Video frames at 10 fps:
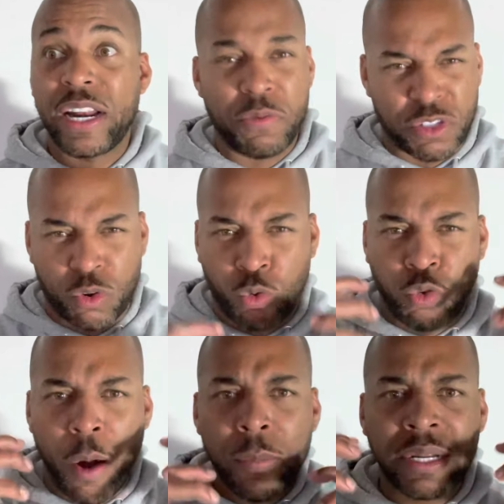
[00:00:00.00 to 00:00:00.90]
And it was a
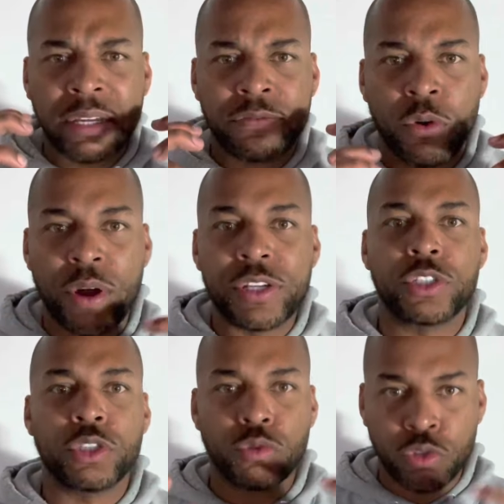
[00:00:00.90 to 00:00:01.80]
rumbling voice.
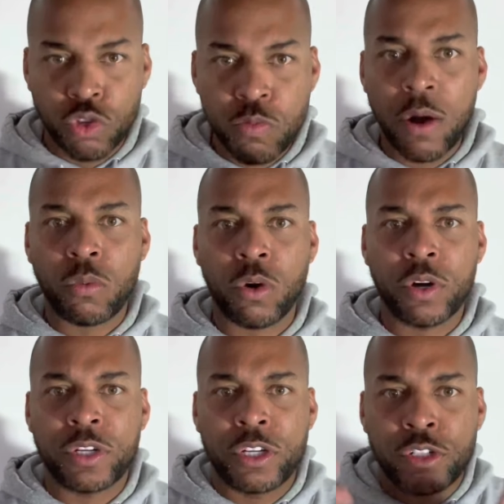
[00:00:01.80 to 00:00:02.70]
You knew my word
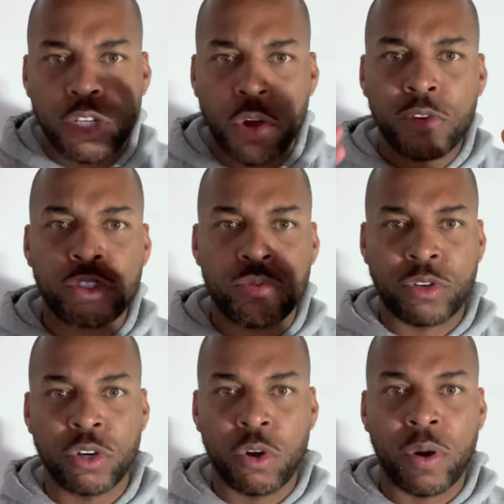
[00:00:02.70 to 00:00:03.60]
and you chose to
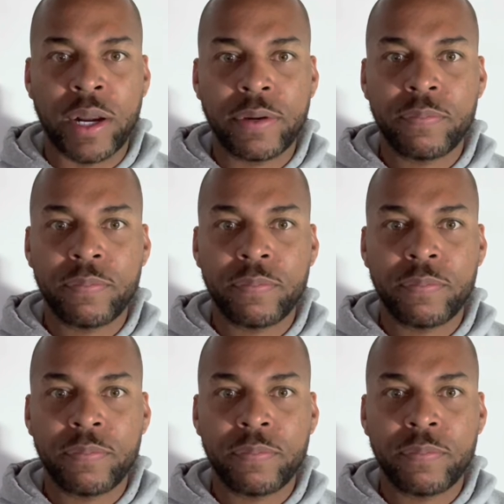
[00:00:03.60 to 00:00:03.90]
ignore it.